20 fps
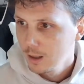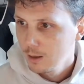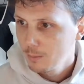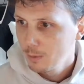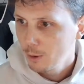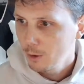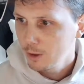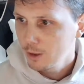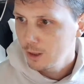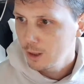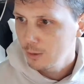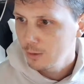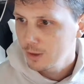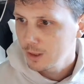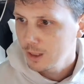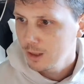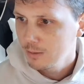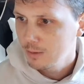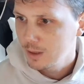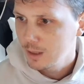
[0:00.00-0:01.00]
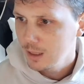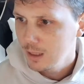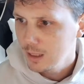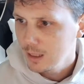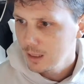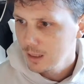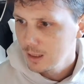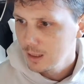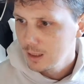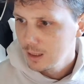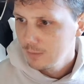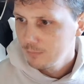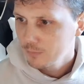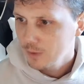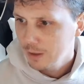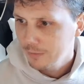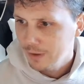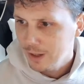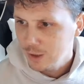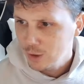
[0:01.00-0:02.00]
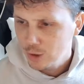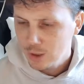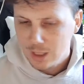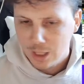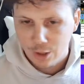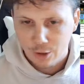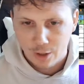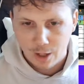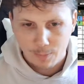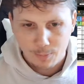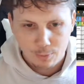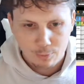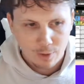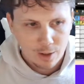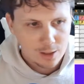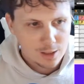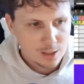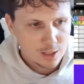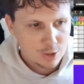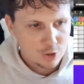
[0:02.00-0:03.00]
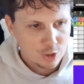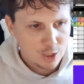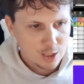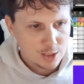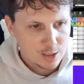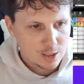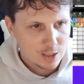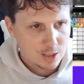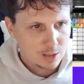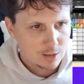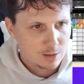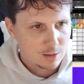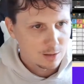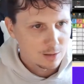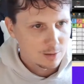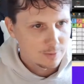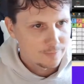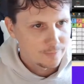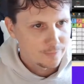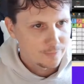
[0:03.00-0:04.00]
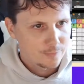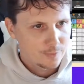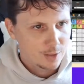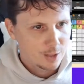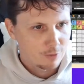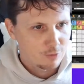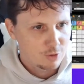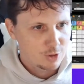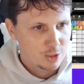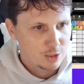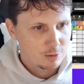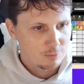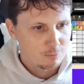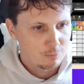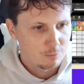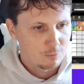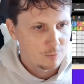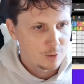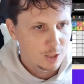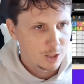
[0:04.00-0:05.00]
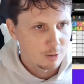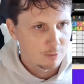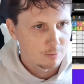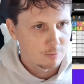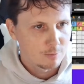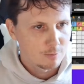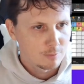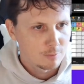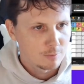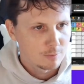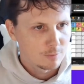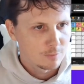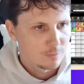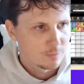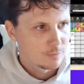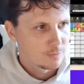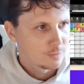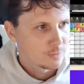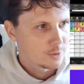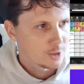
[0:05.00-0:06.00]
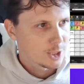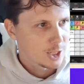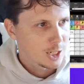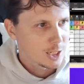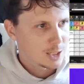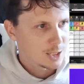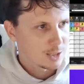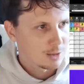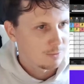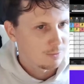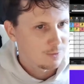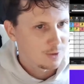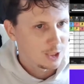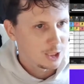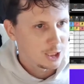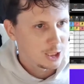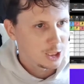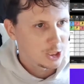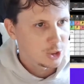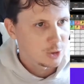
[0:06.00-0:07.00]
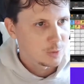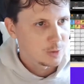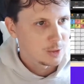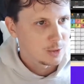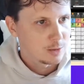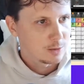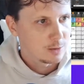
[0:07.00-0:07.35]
Purdy to go with CMC. Eventually get her up and running on Chess Kid if she, takes an affinity to it.